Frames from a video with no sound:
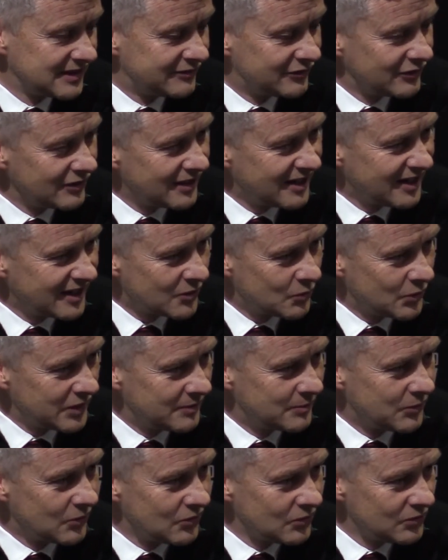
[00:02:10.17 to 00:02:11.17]
if you like,
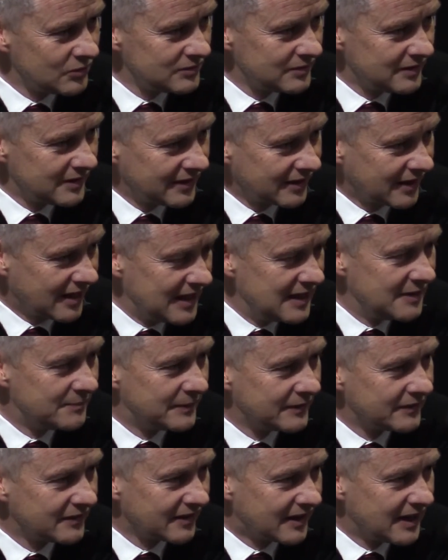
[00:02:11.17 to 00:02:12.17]
with the ball and
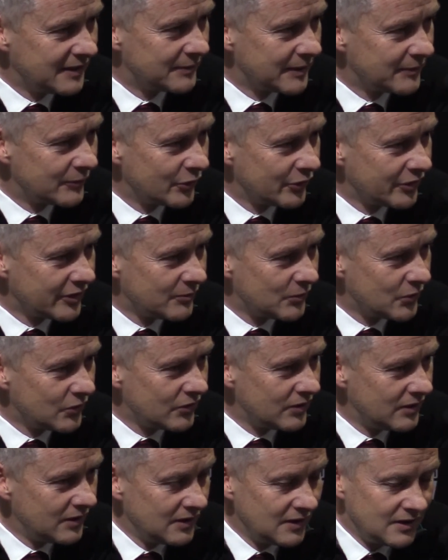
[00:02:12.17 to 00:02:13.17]
keep it and keep them running
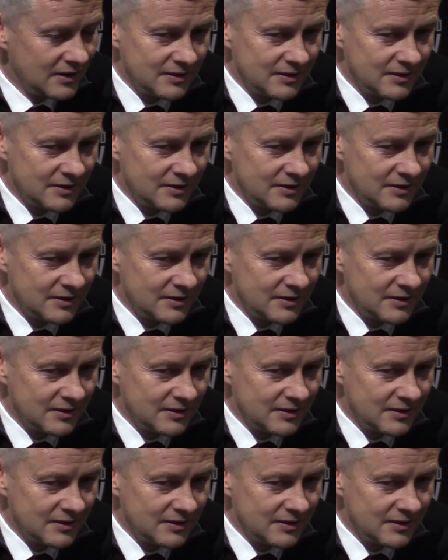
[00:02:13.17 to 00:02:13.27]
more.